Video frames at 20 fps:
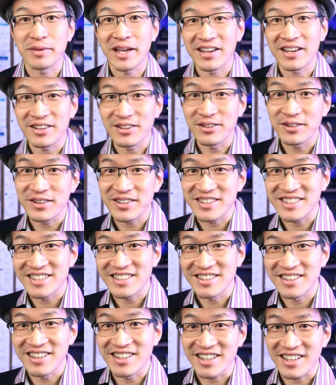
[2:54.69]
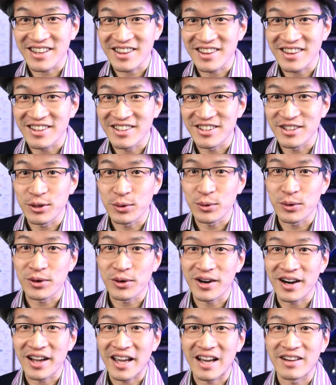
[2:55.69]
Yeah, you notice that like the
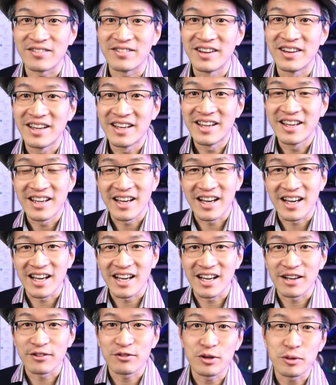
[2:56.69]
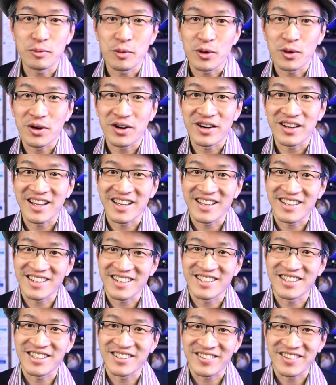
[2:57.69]
door, I have uh, a few more
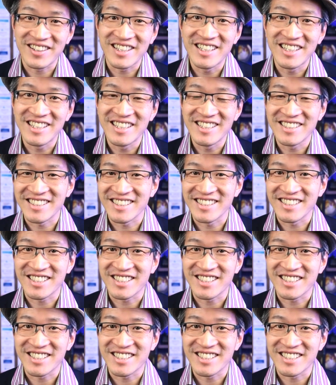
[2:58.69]
like degrees and